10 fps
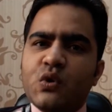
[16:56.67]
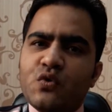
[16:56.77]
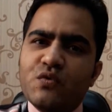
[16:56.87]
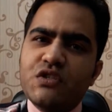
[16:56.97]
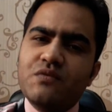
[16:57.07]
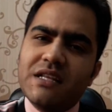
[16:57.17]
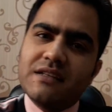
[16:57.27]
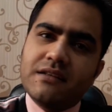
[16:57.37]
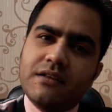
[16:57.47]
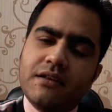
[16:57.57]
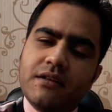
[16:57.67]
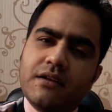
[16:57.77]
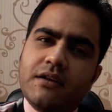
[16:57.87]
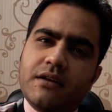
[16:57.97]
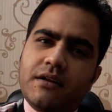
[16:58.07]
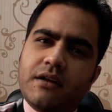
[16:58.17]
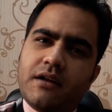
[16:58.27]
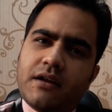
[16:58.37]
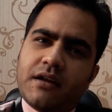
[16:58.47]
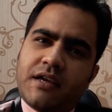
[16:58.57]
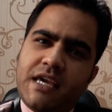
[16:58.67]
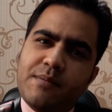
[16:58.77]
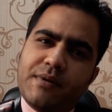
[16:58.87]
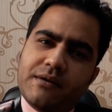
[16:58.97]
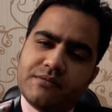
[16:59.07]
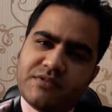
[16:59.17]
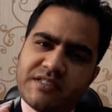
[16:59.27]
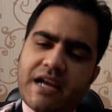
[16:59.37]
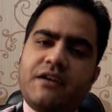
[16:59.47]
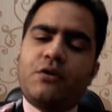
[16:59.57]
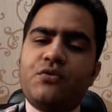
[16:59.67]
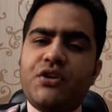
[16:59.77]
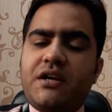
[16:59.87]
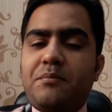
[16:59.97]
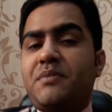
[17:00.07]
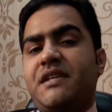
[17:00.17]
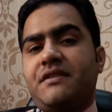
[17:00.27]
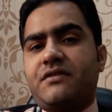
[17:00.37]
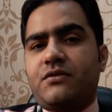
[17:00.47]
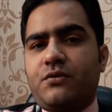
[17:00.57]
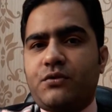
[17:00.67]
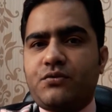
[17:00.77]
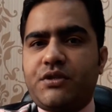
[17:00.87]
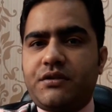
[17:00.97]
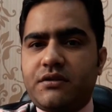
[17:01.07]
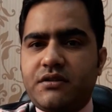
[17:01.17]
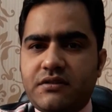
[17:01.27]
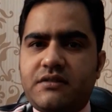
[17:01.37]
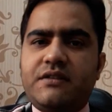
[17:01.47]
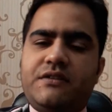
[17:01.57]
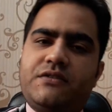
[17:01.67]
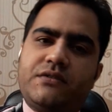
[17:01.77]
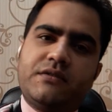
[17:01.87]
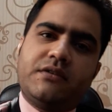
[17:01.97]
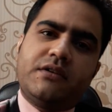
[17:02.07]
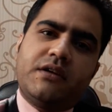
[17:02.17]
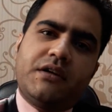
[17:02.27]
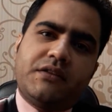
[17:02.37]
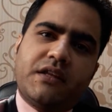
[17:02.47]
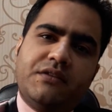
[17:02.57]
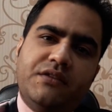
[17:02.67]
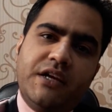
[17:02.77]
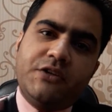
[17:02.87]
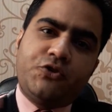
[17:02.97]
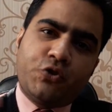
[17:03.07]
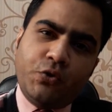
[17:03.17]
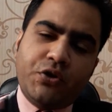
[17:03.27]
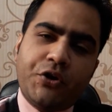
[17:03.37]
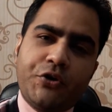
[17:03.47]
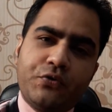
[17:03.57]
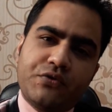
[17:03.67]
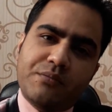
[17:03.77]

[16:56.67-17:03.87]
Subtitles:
which will keep a check on the companies or to the industries that they should reduce the